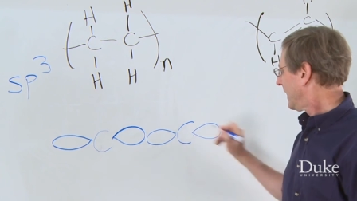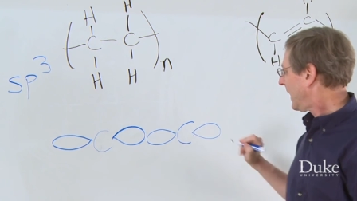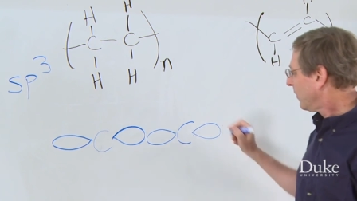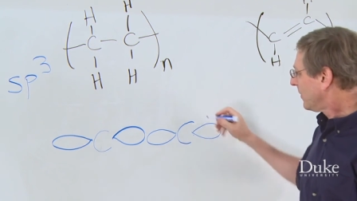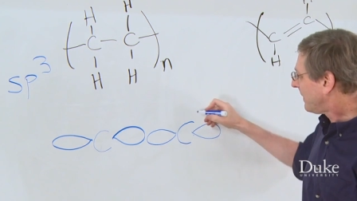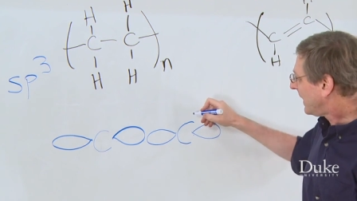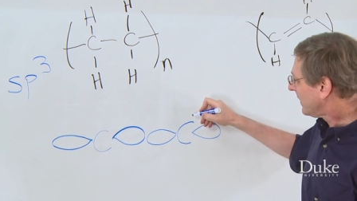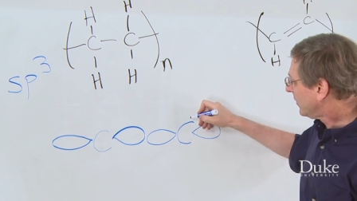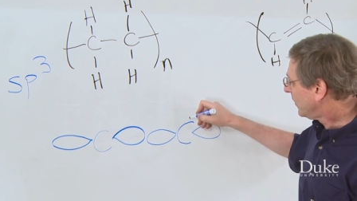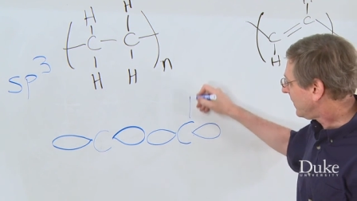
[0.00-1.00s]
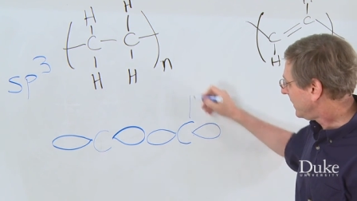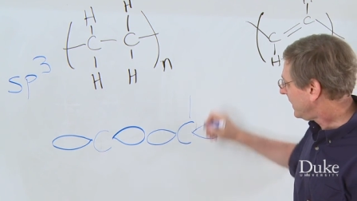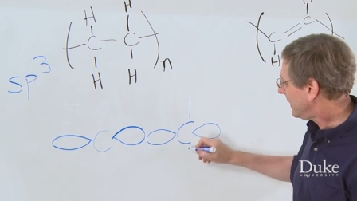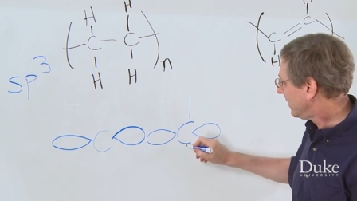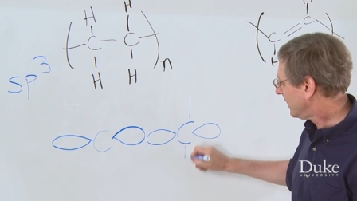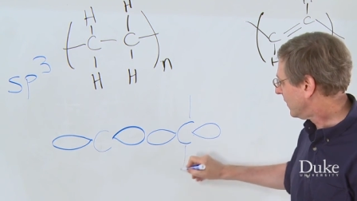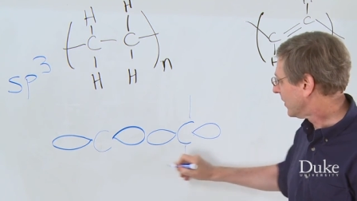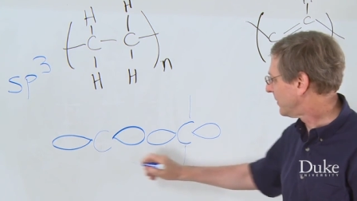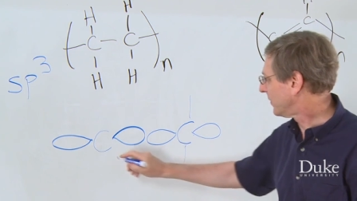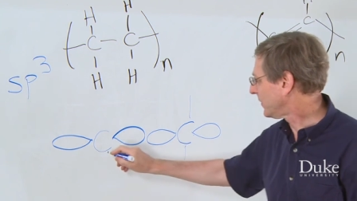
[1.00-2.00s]
I won't bother with the
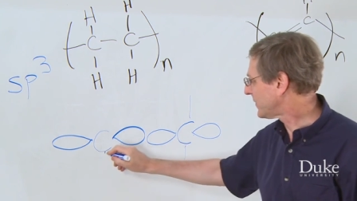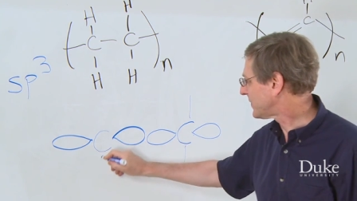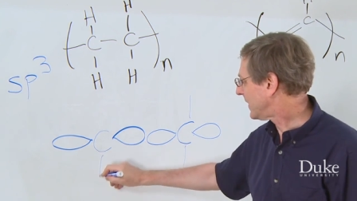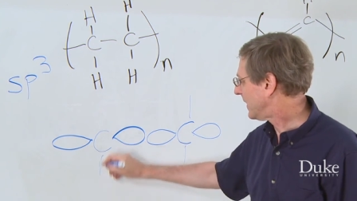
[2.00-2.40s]
orbitals